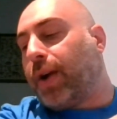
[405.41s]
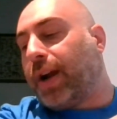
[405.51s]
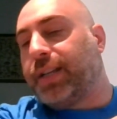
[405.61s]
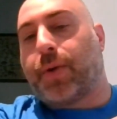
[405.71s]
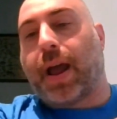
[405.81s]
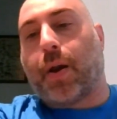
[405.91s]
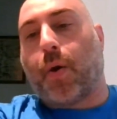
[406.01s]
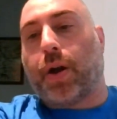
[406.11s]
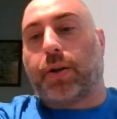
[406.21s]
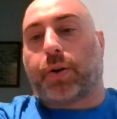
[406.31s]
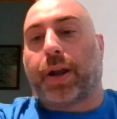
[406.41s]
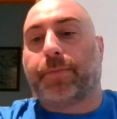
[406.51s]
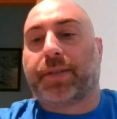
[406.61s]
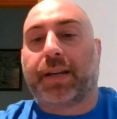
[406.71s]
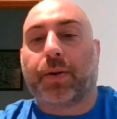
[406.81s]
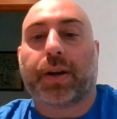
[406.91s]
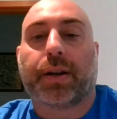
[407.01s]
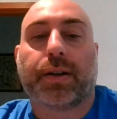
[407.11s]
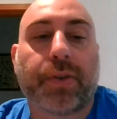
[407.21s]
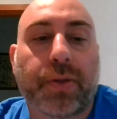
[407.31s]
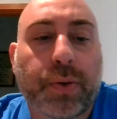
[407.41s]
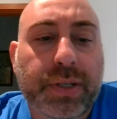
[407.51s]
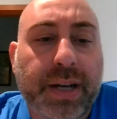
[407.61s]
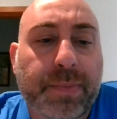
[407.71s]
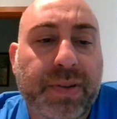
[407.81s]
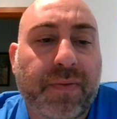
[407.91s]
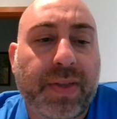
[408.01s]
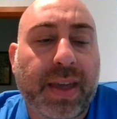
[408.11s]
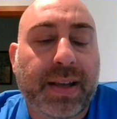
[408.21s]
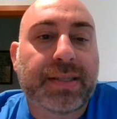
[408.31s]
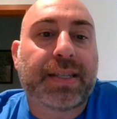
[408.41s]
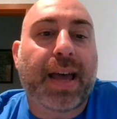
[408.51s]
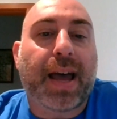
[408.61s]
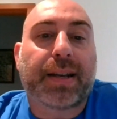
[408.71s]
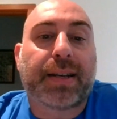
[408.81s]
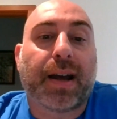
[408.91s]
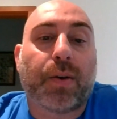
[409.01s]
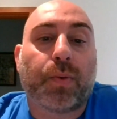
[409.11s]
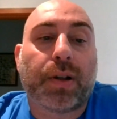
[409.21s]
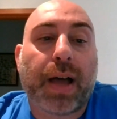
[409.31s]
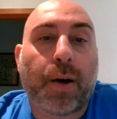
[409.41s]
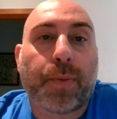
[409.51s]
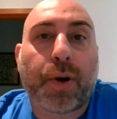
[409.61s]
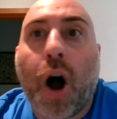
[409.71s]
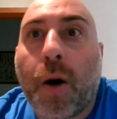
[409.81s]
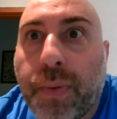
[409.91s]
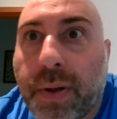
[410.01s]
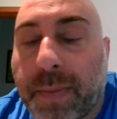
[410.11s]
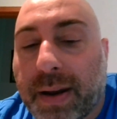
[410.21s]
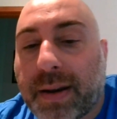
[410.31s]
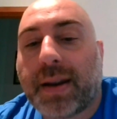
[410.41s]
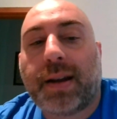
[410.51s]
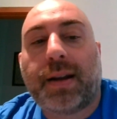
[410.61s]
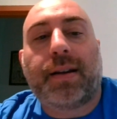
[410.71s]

rice bran oil, grapeseed oil, those types of things that will help complement